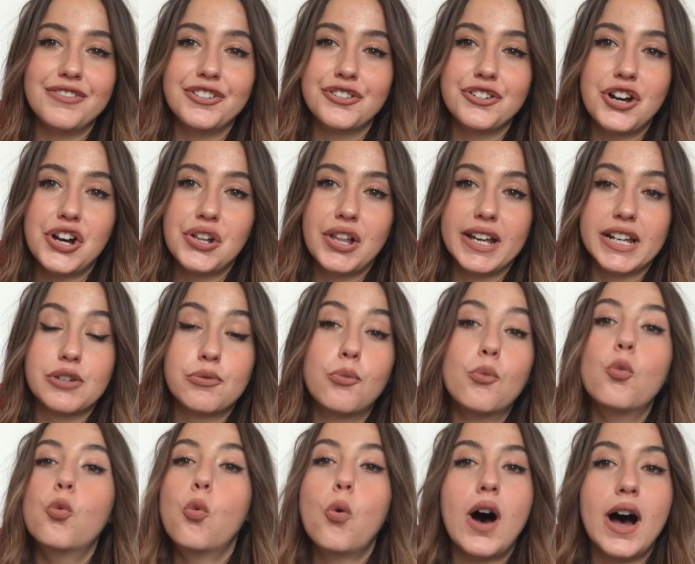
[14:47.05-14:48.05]
like
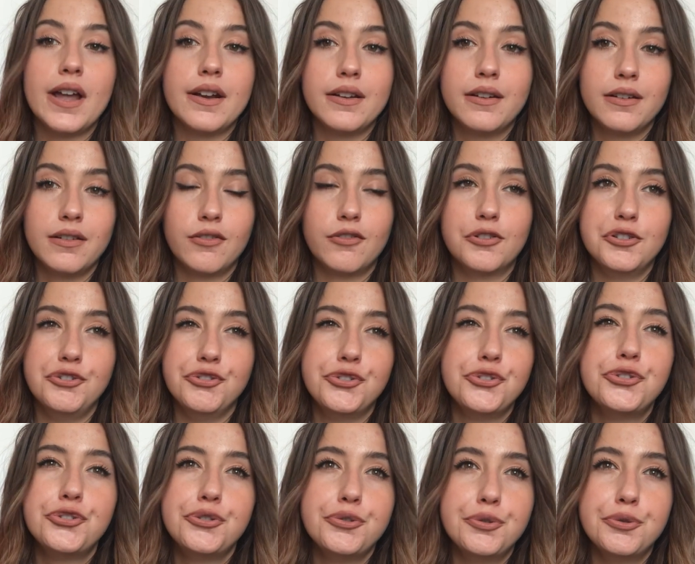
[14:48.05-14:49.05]
1 or
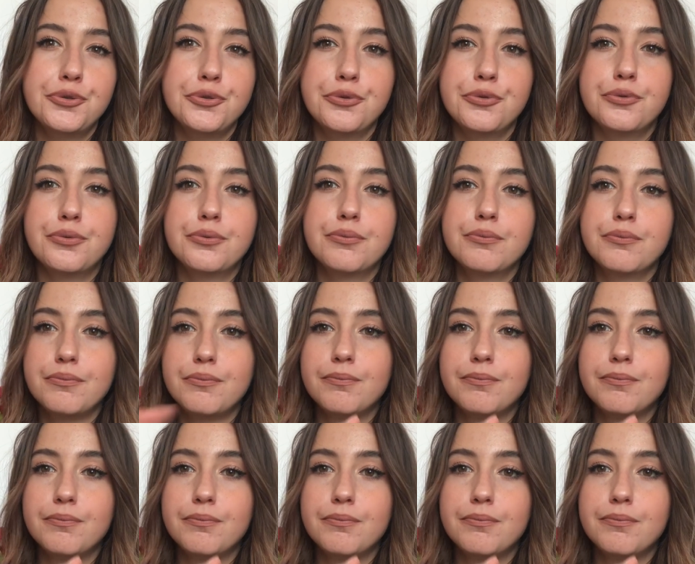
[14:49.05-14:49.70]
2